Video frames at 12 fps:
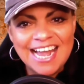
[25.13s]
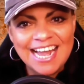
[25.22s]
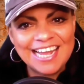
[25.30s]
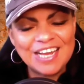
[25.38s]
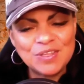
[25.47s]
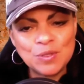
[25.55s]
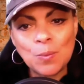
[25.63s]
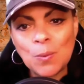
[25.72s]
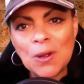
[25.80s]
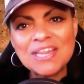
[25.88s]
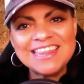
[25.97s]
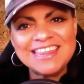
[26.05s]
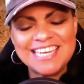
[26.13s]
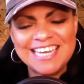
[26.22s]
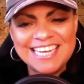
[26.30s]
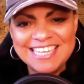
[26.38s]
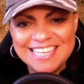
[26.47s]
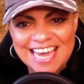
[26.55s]
And the one
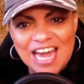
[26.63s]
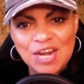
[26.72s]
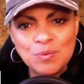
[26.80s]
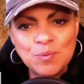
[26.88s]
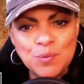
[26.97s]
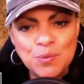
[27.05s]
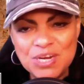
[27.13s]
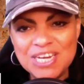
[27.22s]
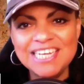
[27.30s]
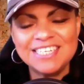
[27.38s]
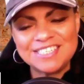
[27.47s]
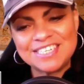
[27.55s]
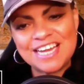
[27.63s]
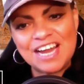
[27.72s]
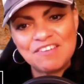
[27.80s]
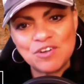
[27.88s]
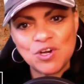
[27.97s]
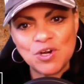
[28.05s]
thing that we
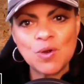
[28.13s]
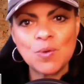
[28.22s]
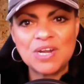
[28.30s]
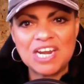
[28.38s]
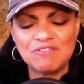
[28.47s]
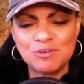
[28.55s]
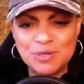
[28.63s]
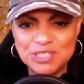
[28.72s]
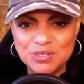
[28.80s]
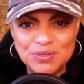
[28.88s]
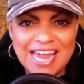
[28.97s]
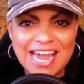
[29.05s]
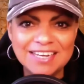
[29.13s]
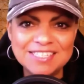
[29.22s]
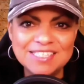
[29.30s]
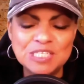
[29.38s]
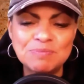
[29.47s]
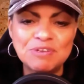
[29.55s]
discover whenever we do
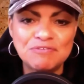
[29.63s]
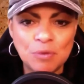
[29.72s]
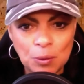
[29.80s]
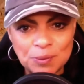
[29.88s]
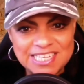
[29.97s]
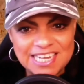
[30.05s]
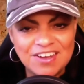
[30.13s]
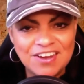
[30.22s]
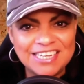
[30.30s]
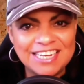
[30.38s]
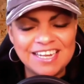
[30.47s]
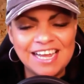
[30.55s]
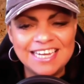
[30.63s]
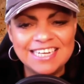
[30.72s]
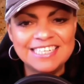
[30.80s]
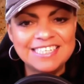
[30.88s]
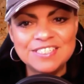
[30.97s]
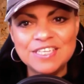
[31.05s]
analysis before we take on the client
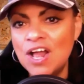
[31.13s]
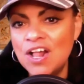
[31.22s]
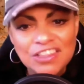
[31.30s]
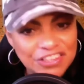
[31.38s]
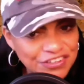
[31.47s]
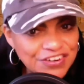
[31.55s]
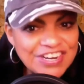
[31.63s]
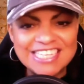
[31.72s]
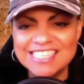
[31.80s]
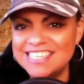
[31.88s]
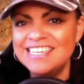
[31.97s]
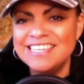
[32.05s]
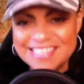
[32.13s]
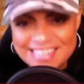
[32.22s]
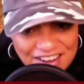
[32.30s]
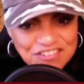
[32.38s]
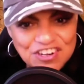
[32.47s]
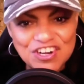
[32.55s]
is there is
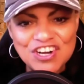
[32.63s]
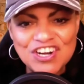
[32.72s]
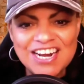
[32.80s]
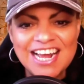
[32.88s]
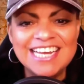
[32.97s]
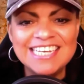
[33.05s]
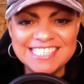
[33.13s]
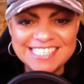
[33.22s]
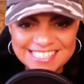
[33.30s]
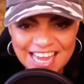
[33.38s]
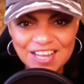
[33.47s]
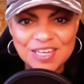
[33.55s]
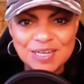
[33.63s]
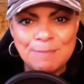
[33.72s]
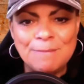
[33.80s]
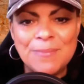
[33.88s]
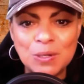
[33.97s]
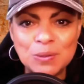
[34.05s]
never a selling
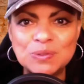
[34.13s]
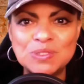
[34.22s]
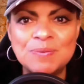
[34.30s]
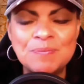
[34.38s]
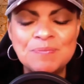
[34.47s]
post.